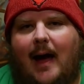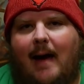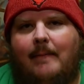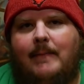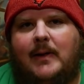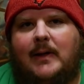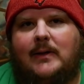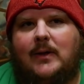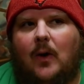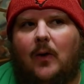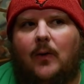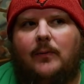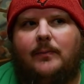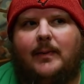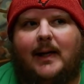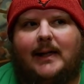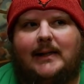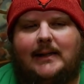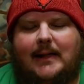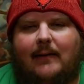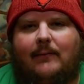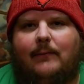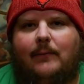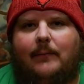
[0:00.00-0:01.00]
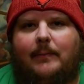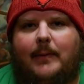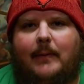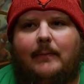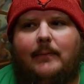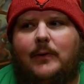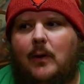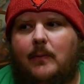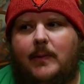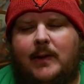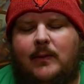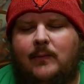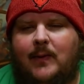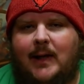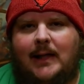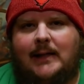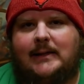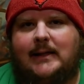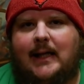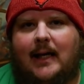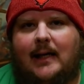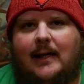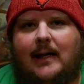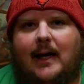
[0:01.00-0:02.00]
I've been told by several people nobody
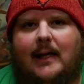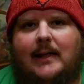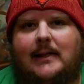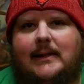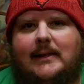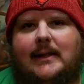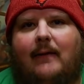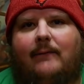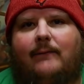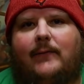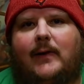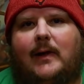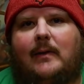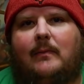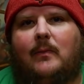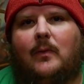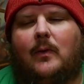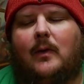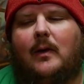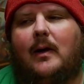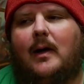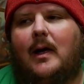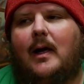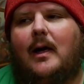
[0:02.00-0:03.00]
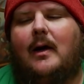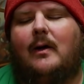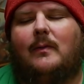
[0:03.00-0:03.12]
reads that kind of stuff anymore,